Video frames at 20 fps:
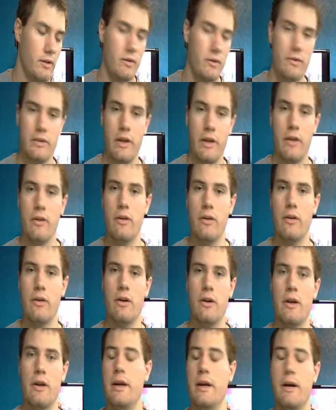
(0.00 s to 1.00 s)
10
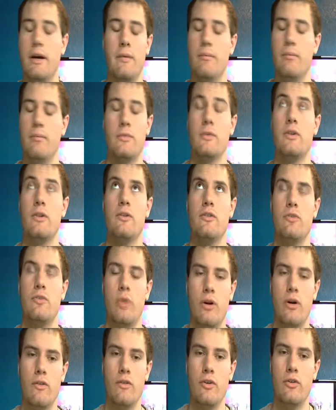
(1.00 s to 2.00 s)
or a
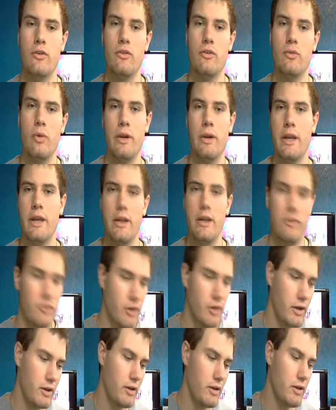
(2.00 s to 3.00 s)
12 or 20 gauge
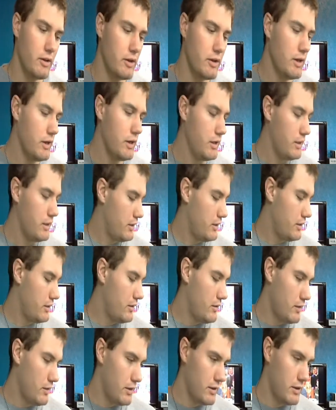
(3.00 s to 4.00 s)
shotgun,
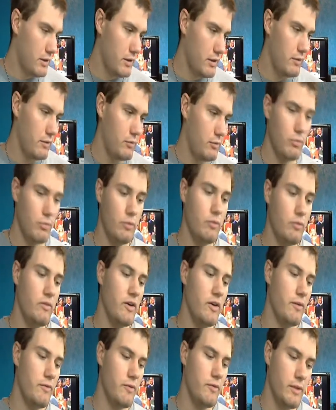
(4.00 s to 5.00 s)
and then move
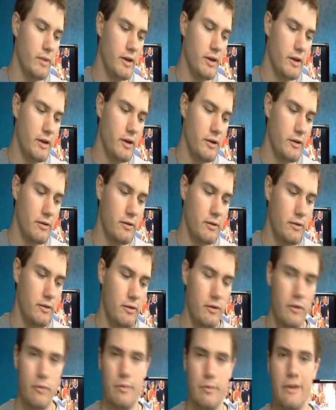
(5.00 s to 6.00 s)
up from there.
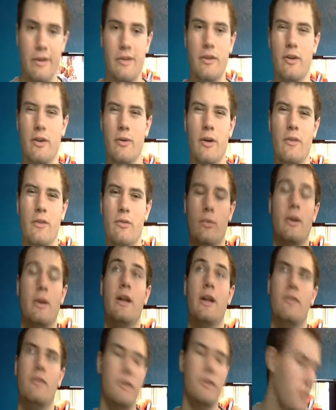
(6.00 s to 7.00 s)
Big deer rifle,
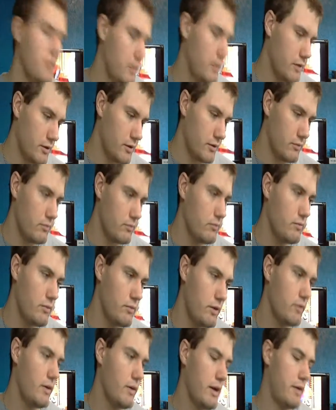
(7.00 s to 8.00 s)
whatever.
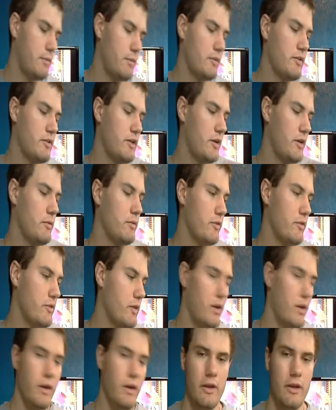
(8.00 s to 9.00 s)
Whatever happens,
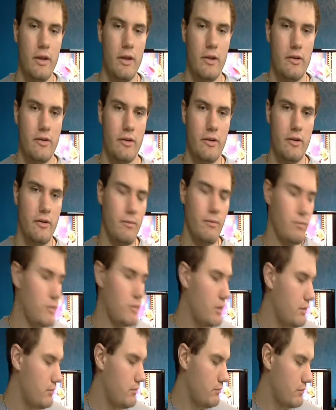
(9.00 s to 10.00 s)
happens. So
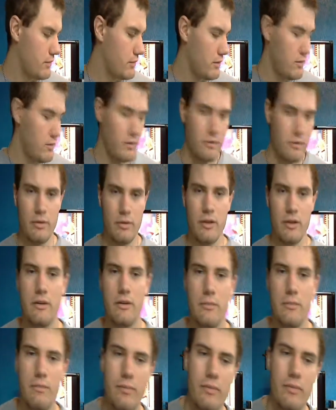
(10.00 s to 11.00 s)
yeah, that's my
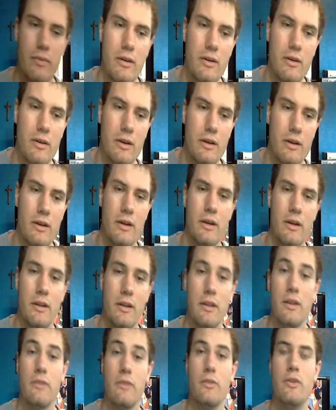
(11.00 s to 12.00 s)
gun, and thanks for